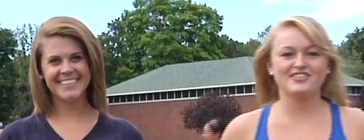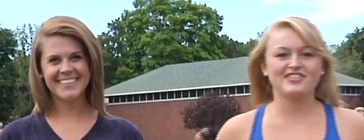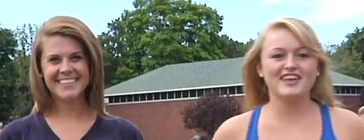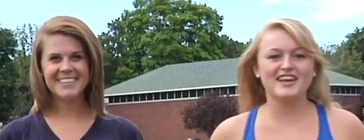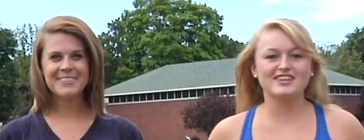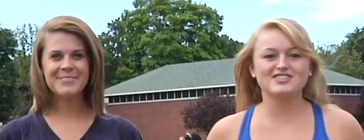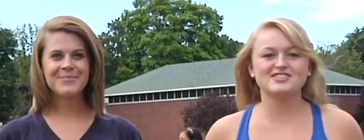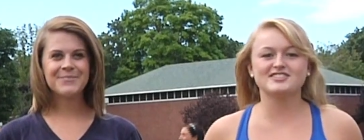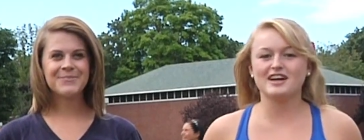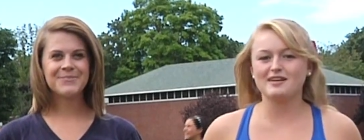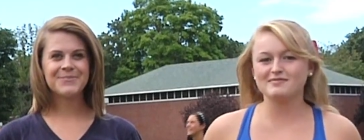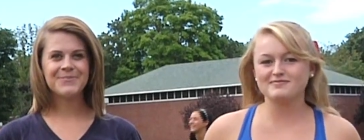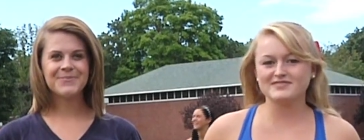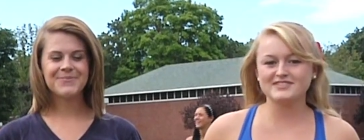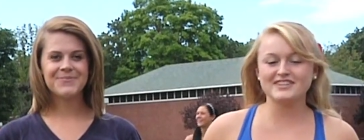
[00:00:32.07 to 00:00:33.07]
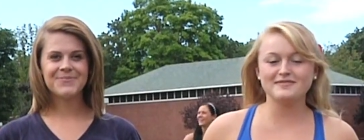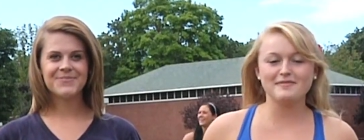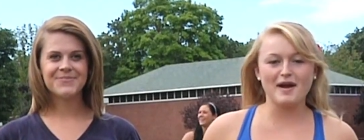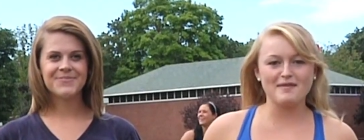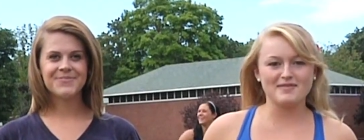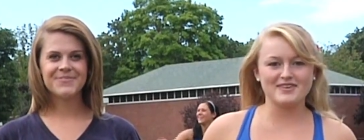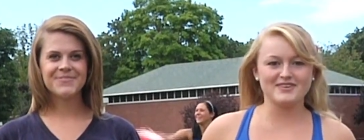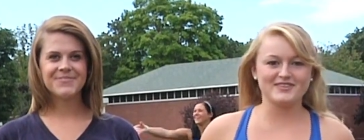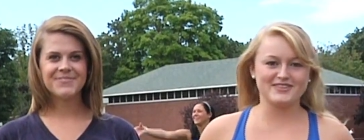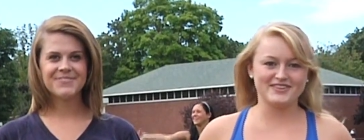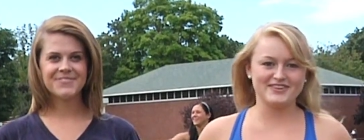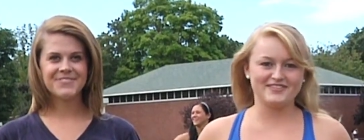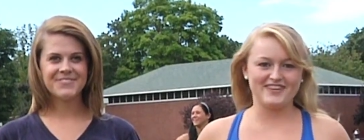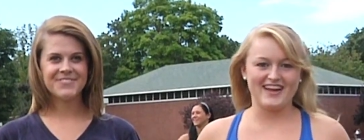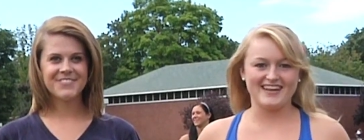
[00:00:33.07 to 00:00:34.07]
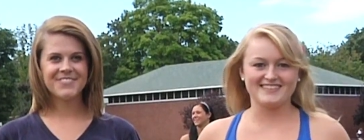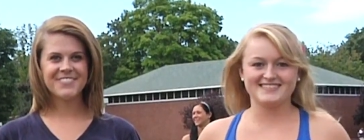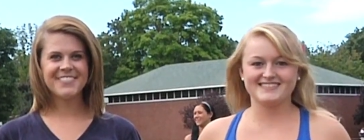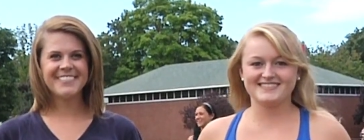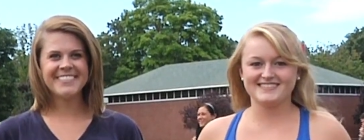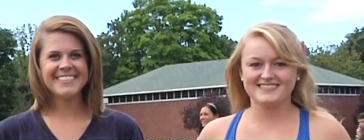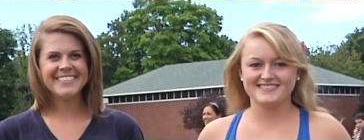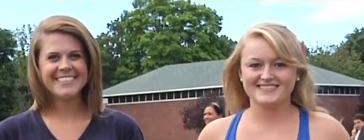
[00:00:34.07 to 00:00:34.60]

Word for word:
Speaker 1: your thing, just come to the barbecue with your friends.